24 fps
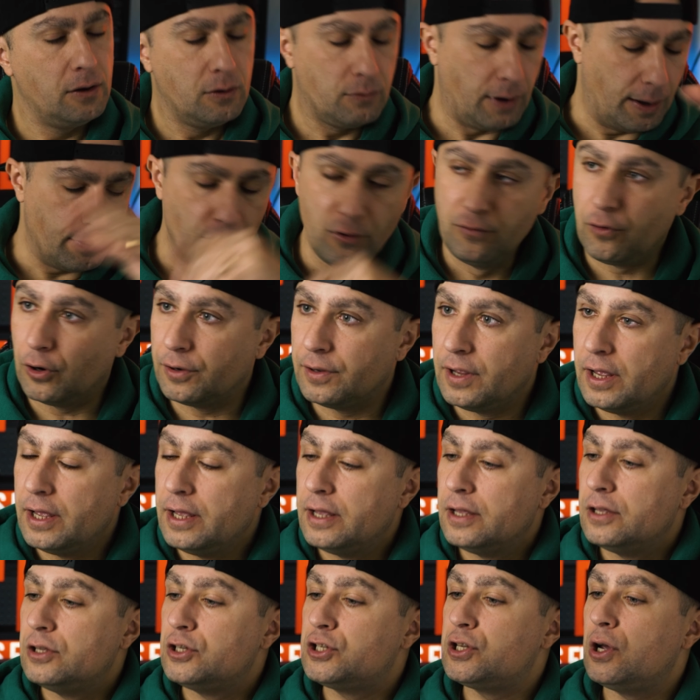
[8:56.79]
Right, move on.
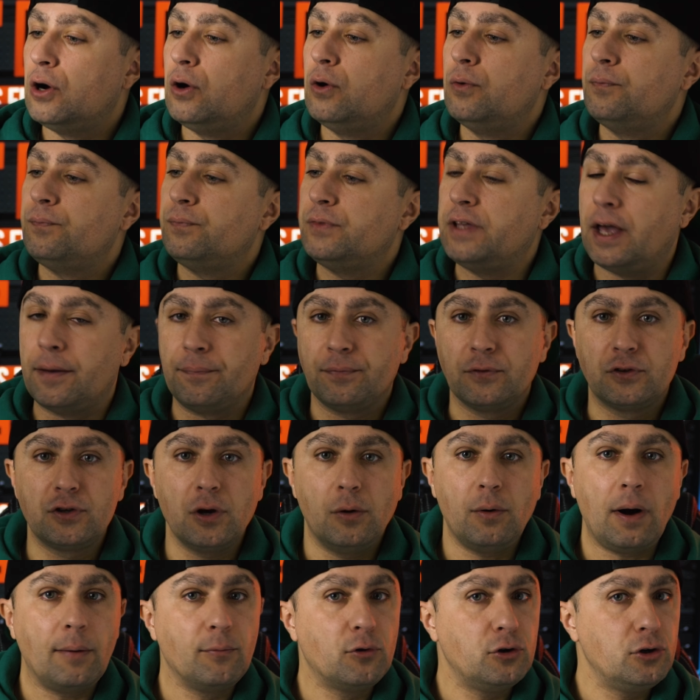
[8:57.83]
So yeah,
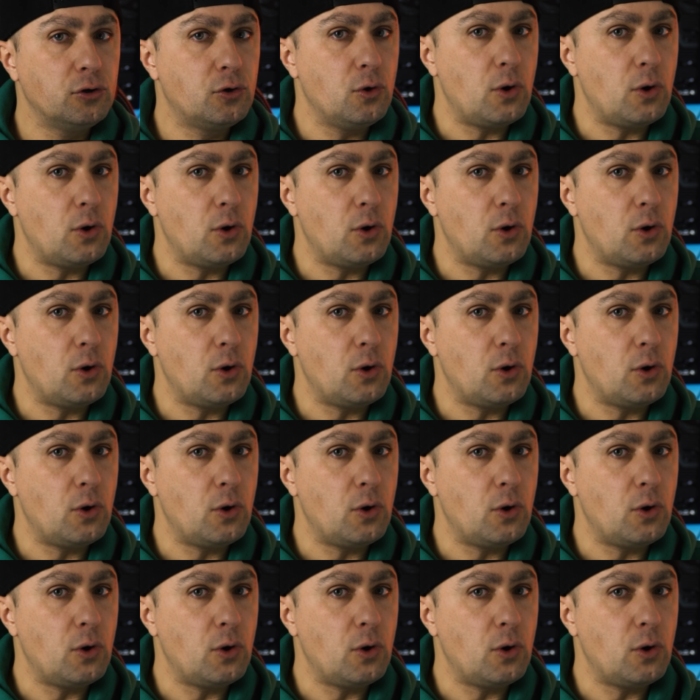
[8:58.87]
so I'm gonna